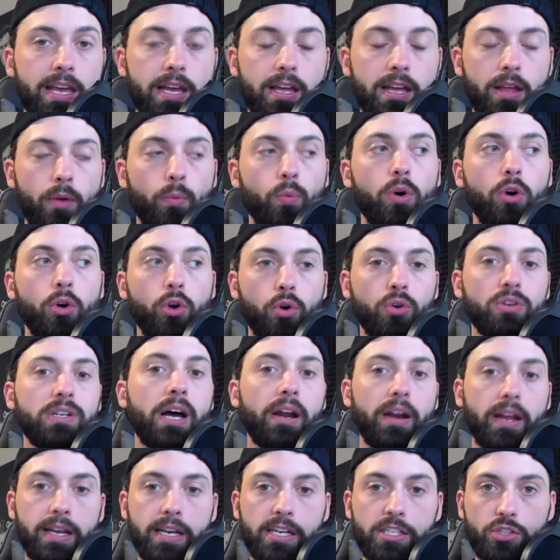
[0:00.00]
will go
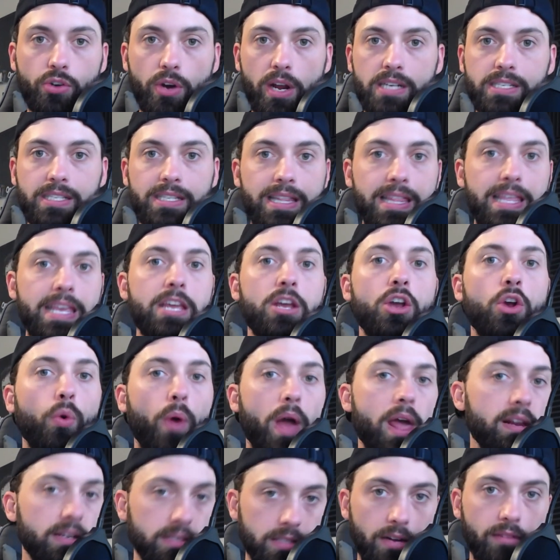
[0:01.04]
down in history as the
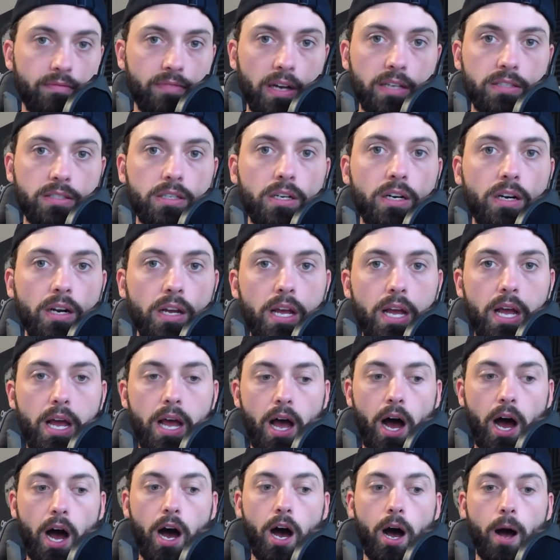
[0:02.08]
greatest investor.
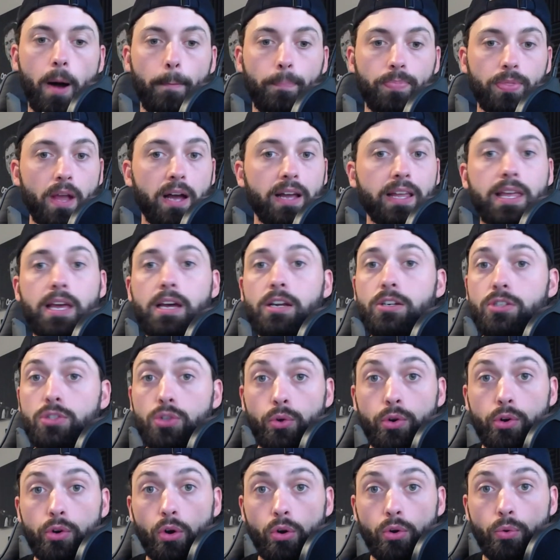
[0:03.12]
Again, do
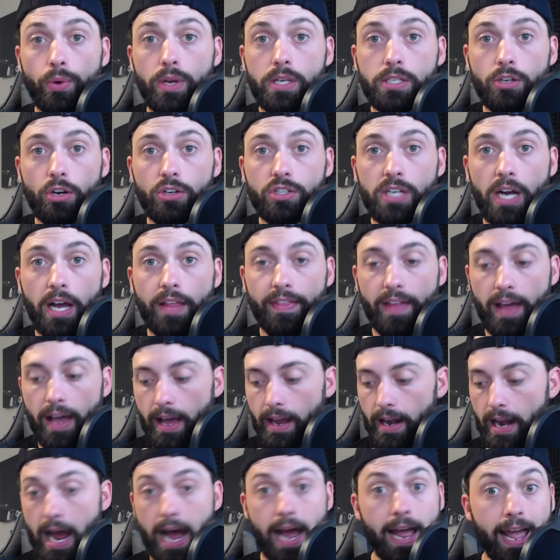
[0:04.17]
your own research on
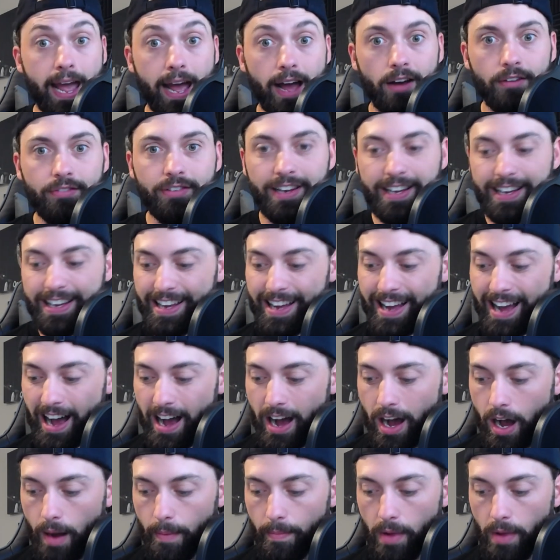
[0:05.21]
that. I have.
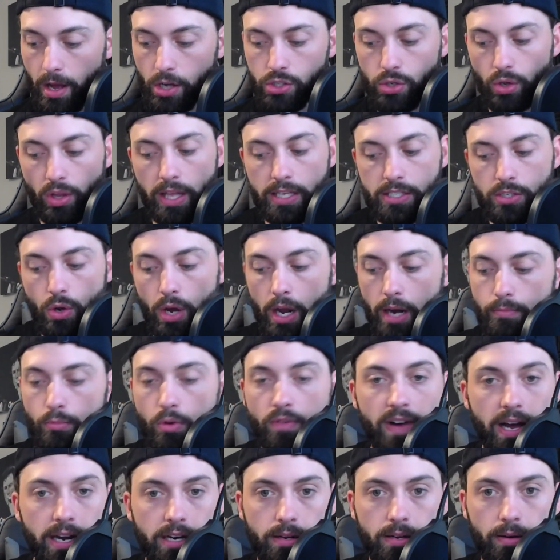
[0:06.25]
So let's go ahead and
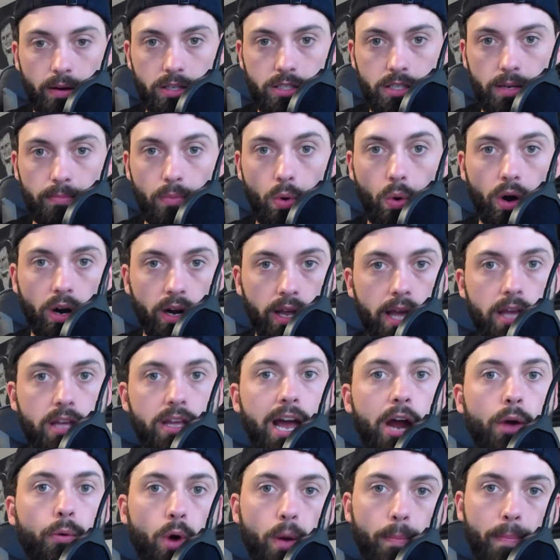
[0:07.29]
move on to more. Okay, you
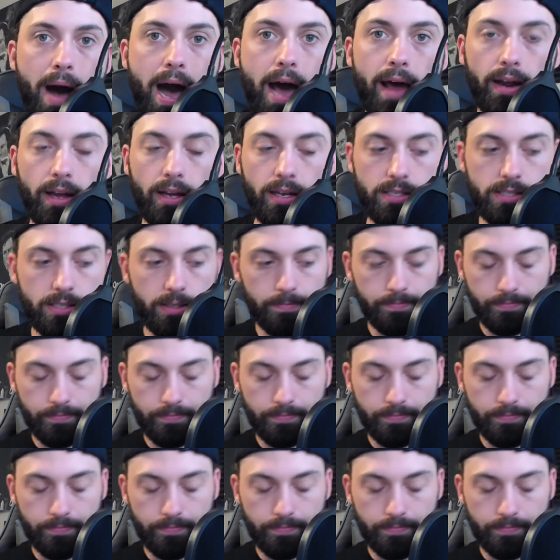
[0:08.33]
got robotics.